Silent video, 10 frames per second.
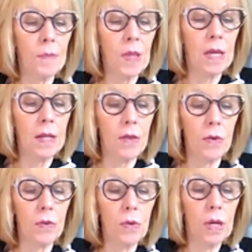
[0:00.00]

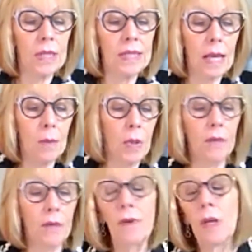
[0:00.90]
another
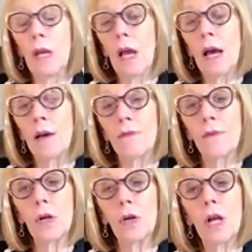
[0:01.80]
example of
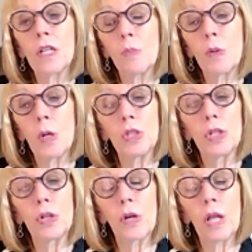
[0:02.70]
cross
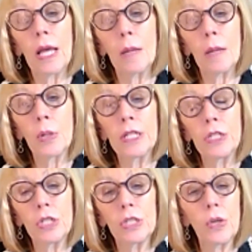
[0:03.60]
promotion or
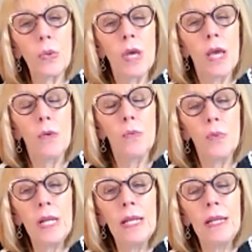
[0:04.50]
collaboration. So
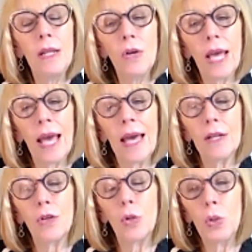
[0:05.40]
really look at
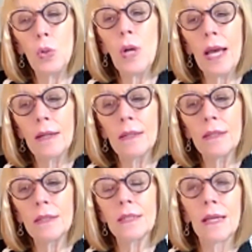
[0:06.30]
who
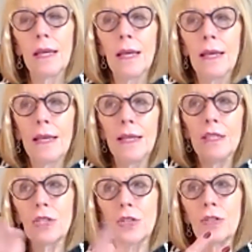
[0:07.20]
else
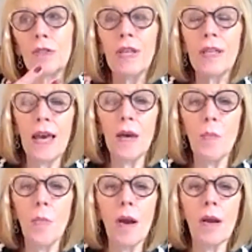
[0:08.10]
is serving that
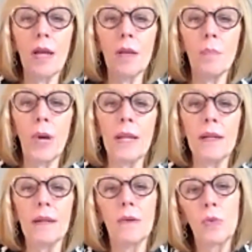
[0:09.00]
market, but
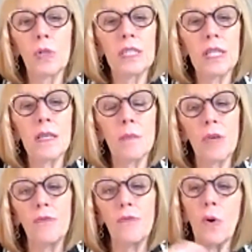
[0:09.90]
would see them
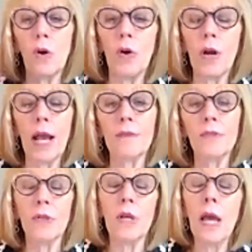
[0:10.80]
before or
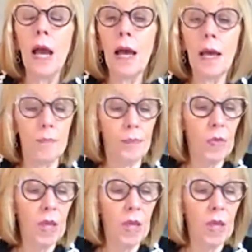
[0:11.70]
after. An